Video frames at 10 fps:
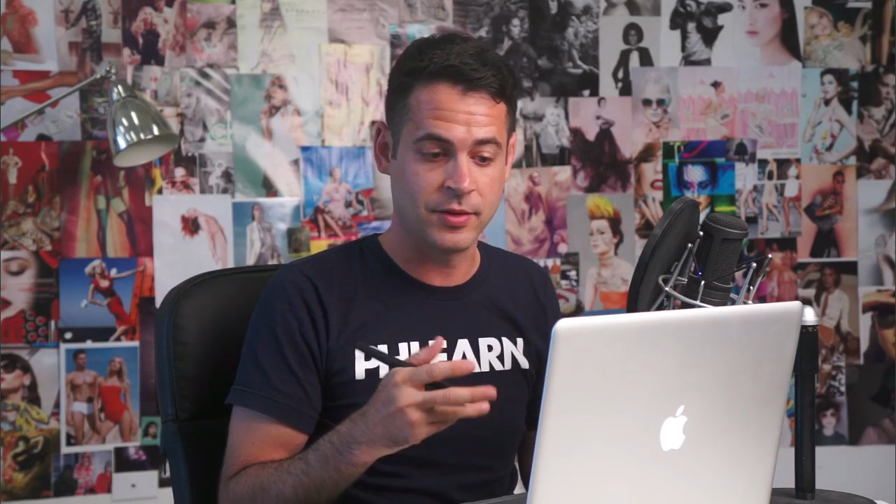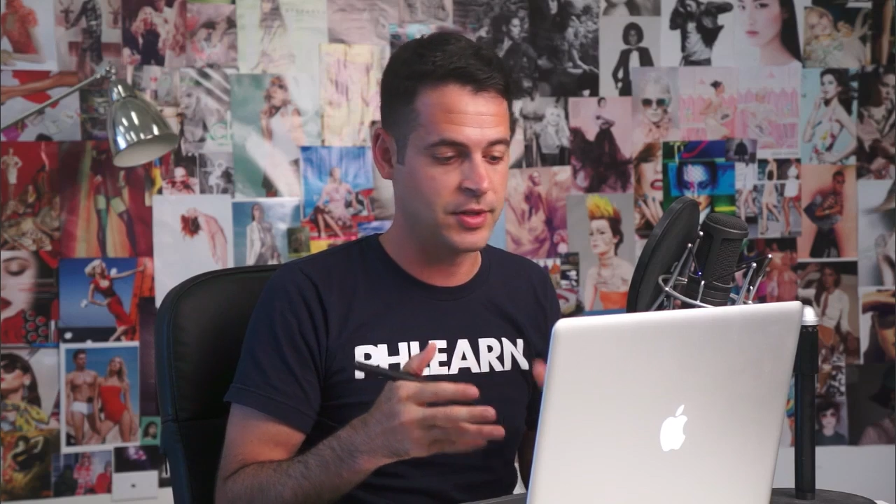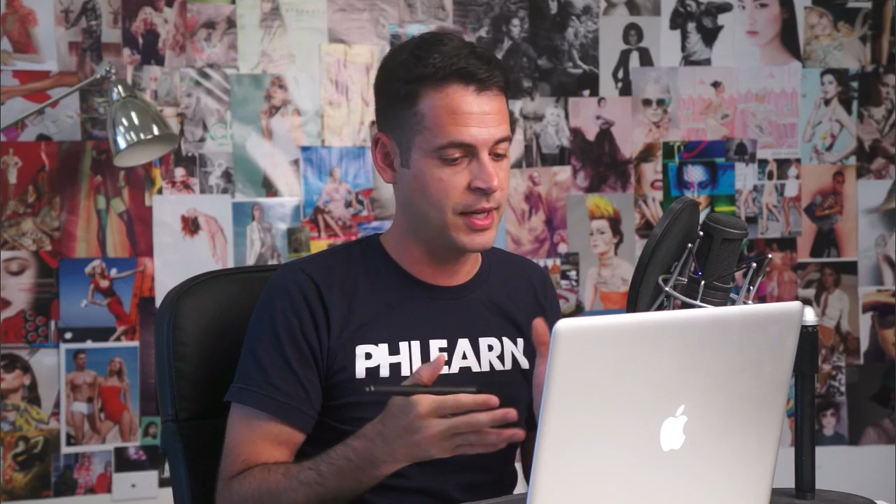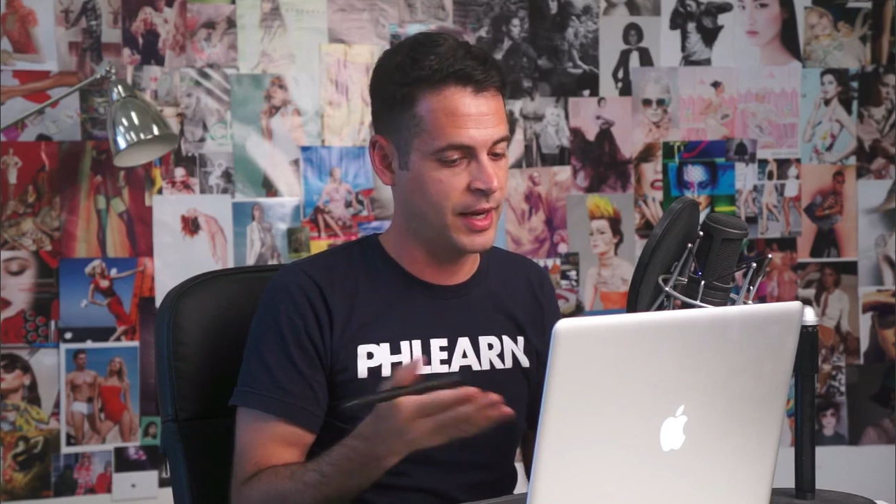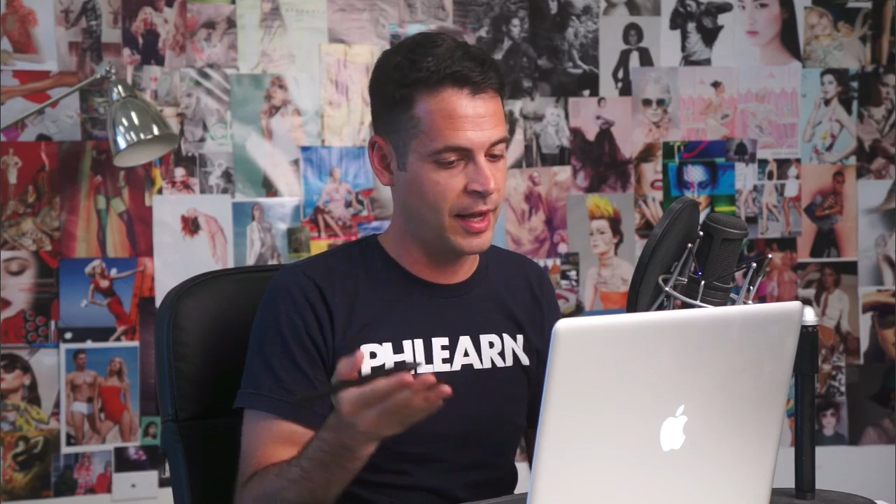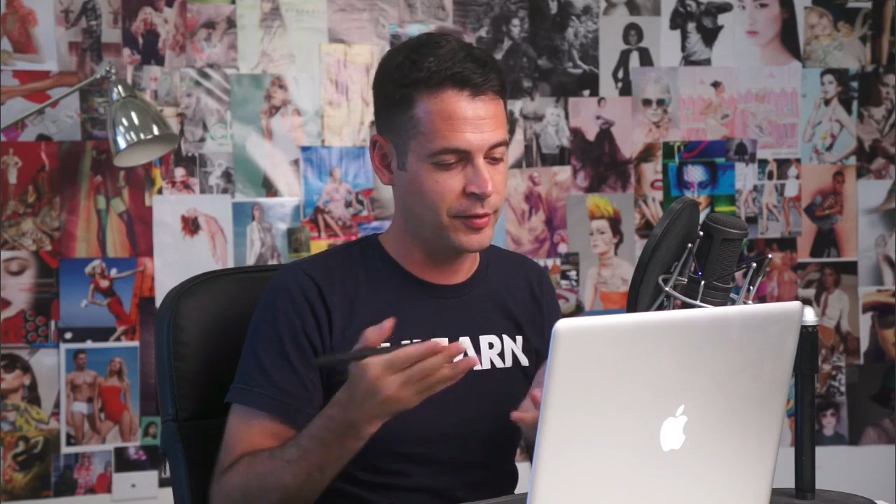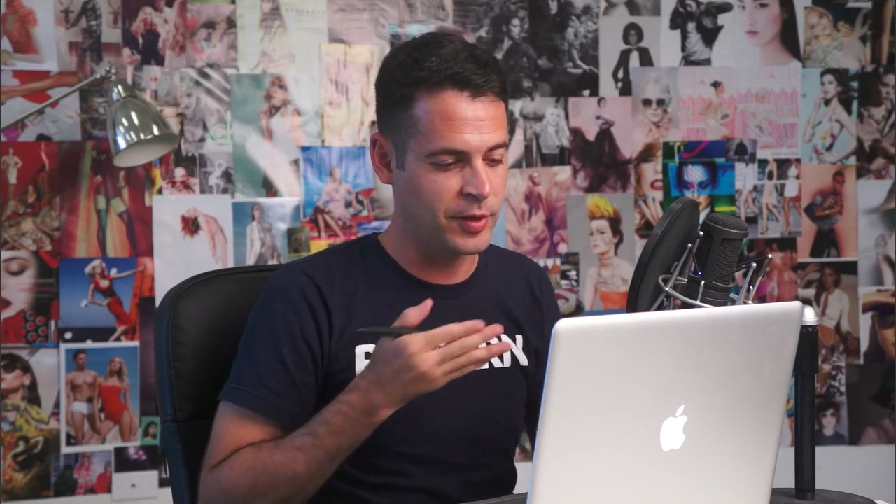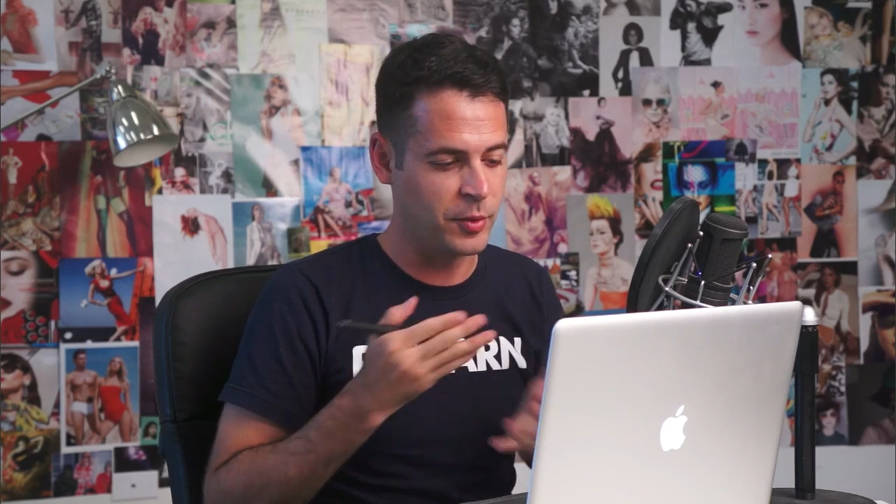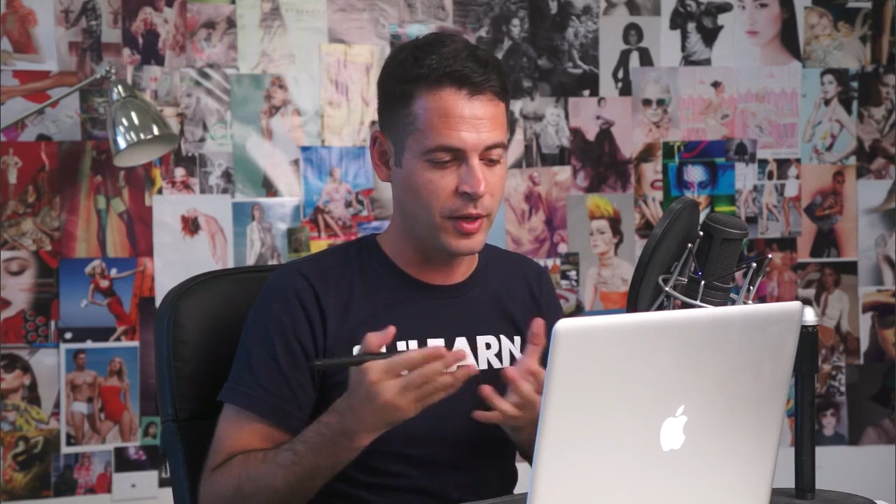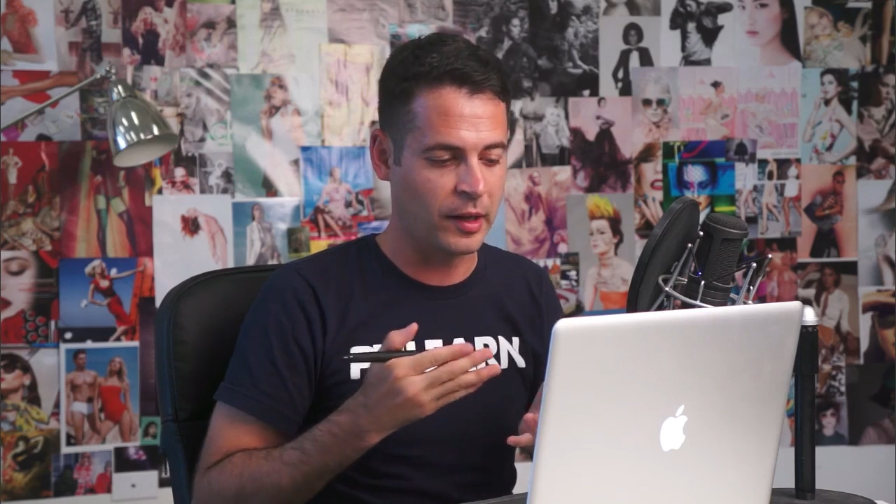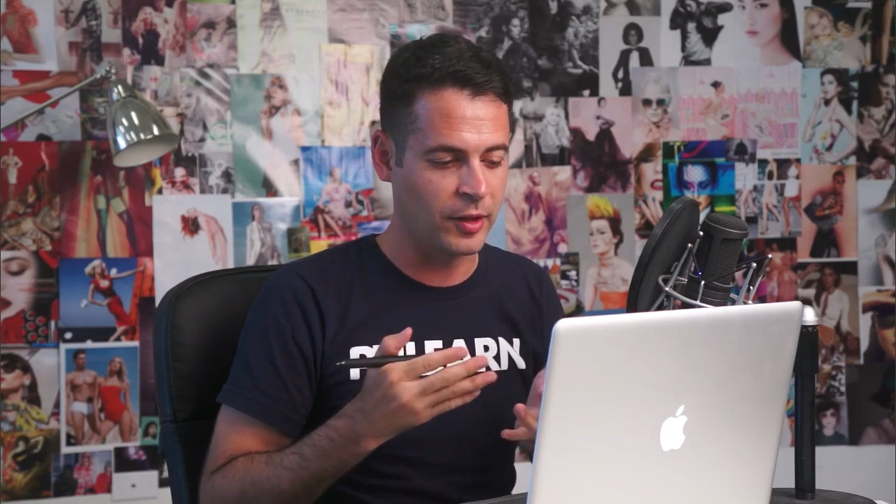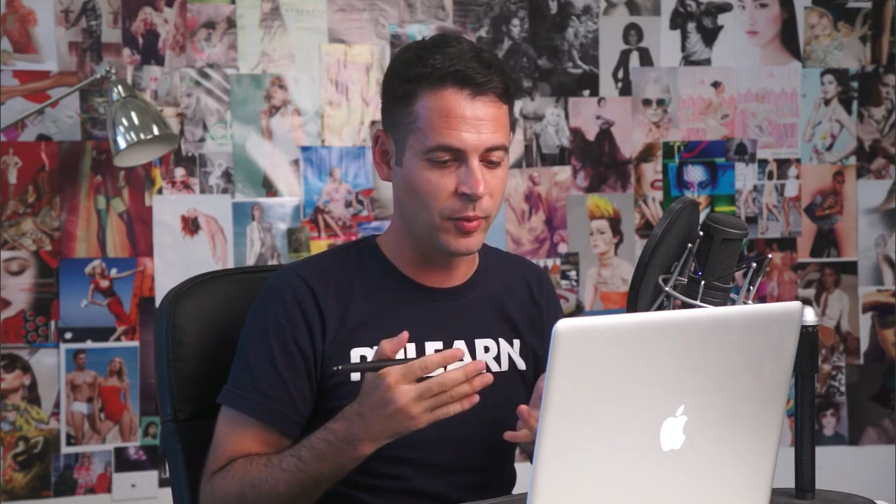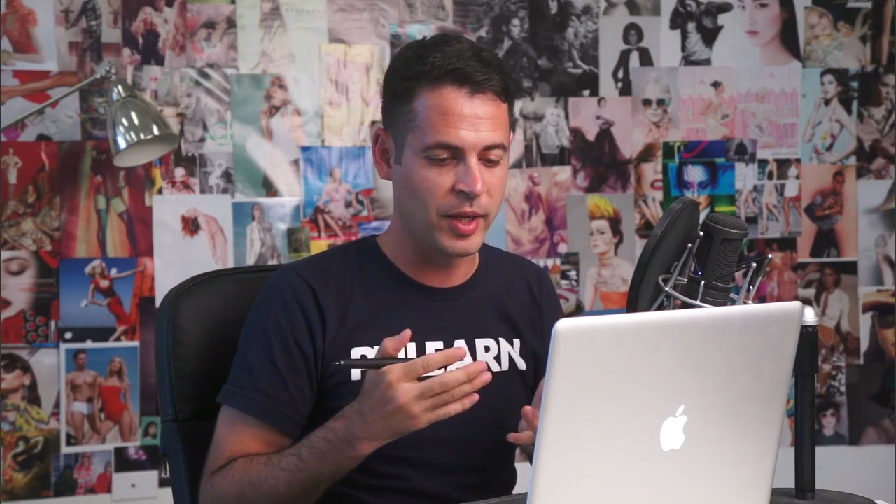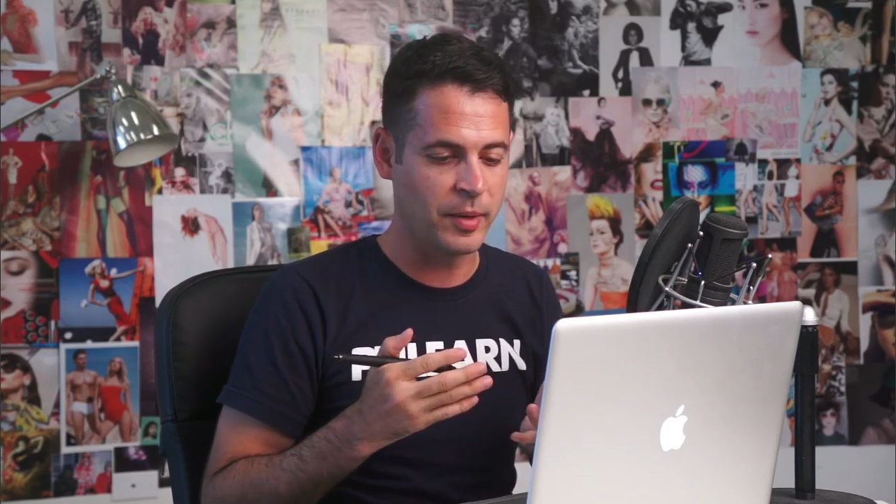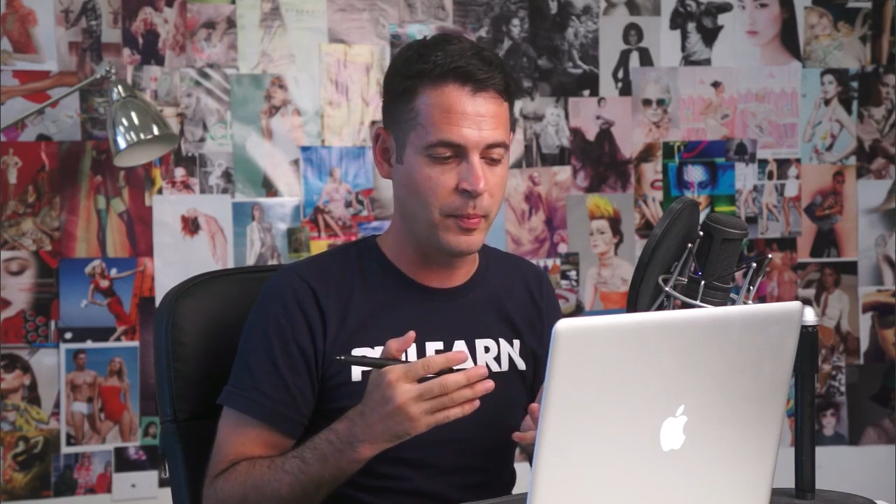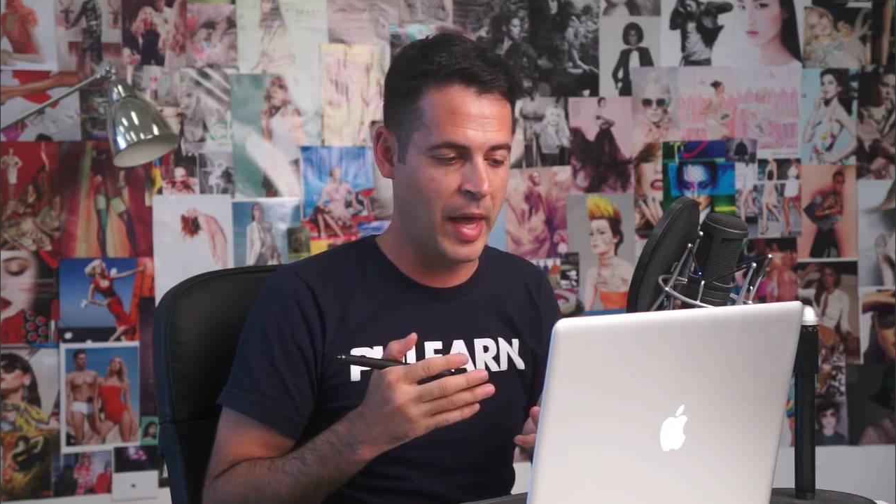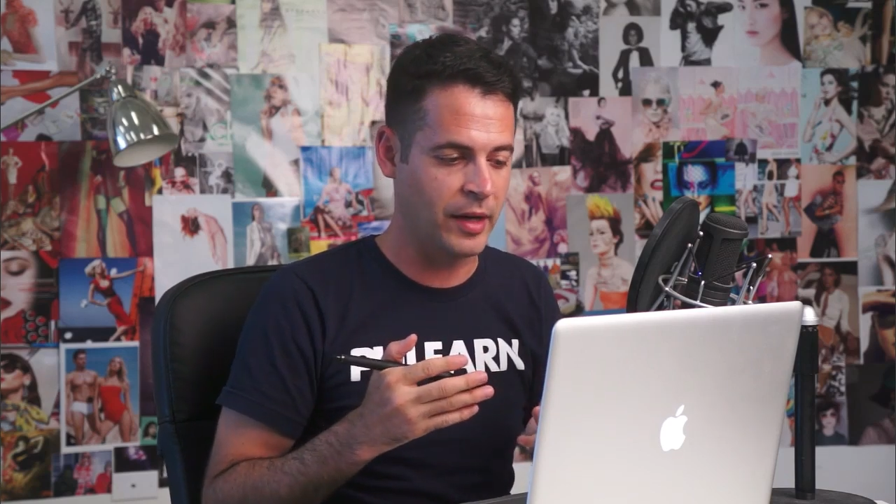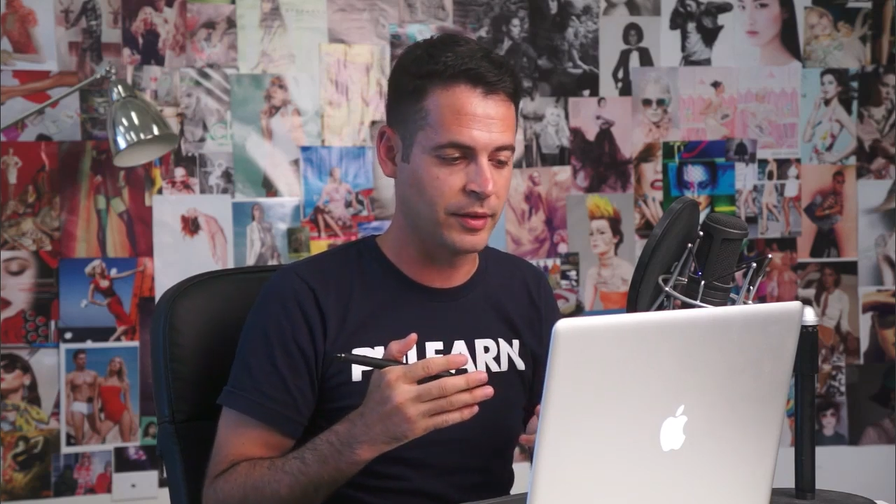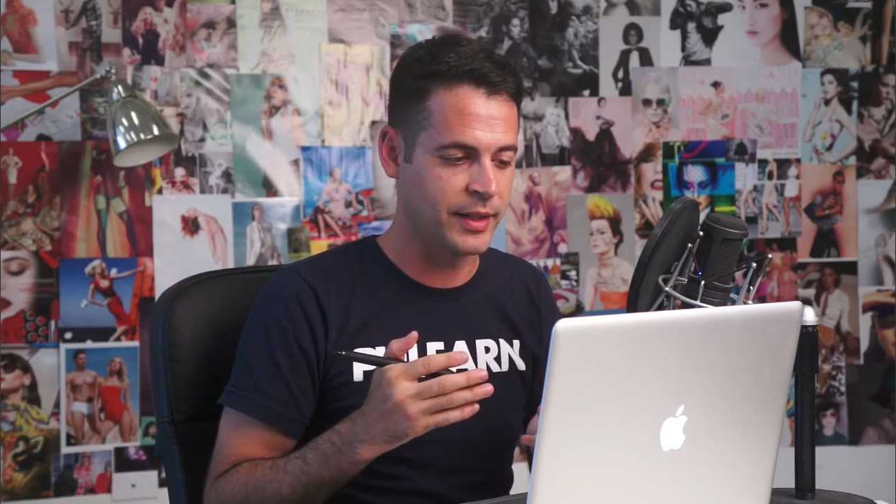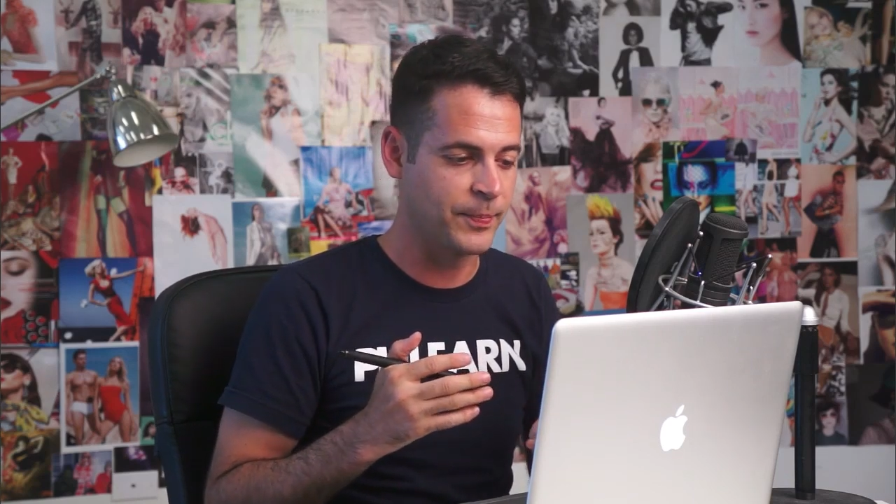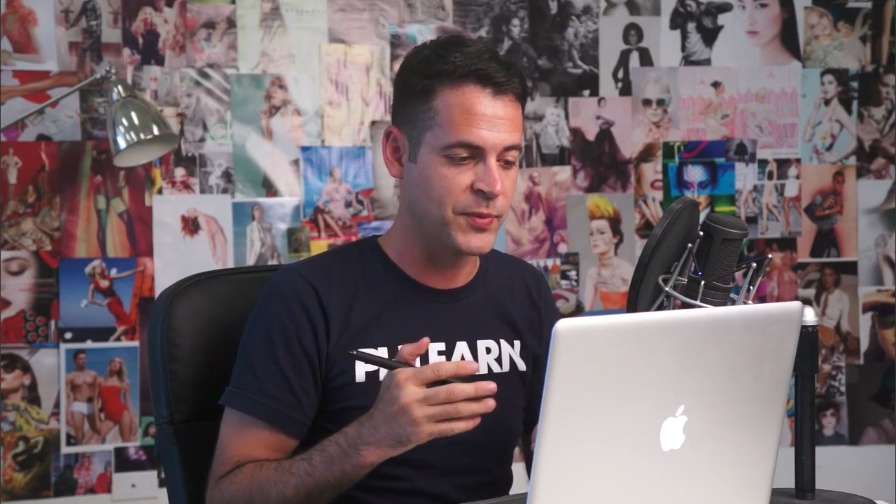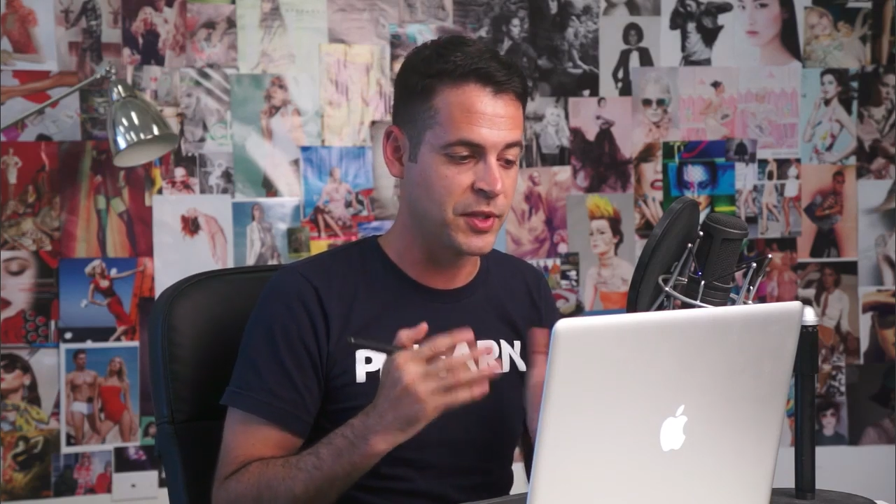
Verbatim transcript: You just kind of have to do it a little bit manually.